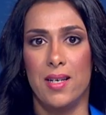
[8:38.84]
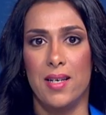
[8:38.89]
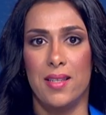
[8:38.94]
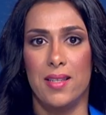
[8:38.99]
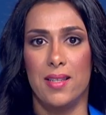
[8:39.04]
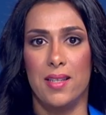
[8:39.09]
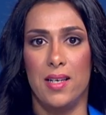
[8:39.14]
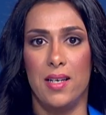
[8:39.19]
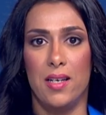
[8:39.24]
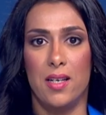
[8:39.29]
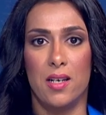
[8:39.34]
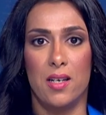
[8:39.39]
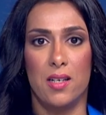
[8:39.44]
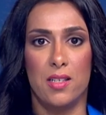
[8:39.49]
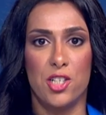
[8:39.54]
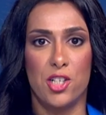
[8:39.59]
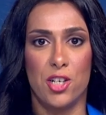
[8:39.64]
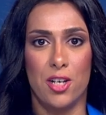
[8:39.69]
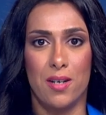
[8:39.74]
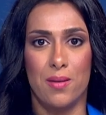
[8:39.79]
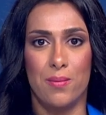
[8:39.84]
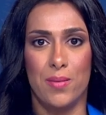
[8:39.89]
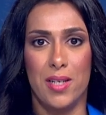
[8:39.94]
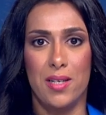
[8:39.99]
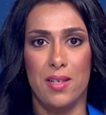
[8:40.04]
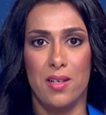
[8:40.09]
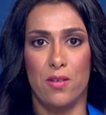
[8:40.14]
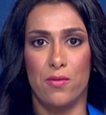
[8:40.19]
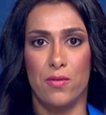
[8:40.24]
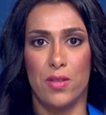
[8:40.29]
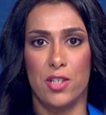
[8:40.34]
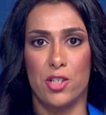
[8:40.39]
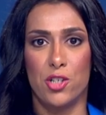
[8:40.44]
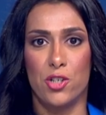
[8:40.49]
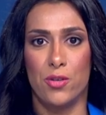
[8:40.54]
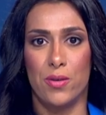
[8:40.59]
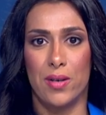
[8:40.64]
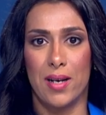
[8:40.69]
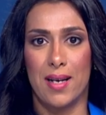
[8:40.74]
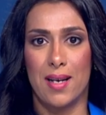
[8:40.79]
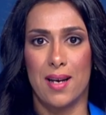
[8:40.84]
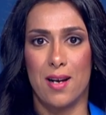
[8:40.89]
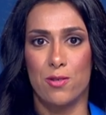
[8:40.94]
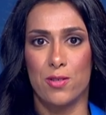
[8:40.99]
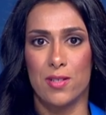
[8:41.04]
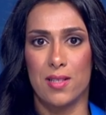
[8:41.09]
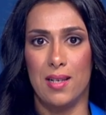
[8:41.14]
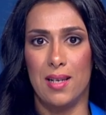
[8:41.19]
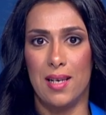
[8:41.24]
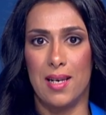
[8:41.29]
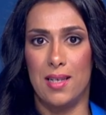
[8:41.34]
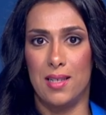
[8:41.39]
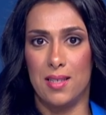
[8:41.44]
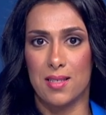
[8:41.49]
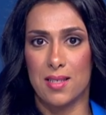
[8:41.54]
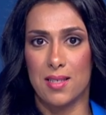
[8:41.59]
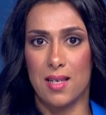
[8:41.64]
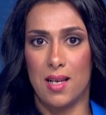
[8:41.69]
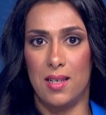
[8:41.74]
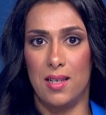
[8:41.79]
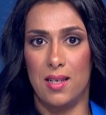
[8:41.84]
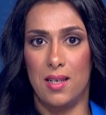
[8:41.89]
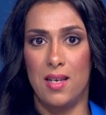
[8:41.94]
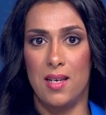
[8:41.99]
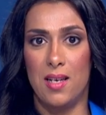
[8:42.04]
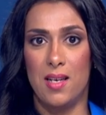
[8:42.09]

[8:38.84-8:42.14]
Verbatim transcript: The uh, chairman of the Shura Council, Ali Saleh,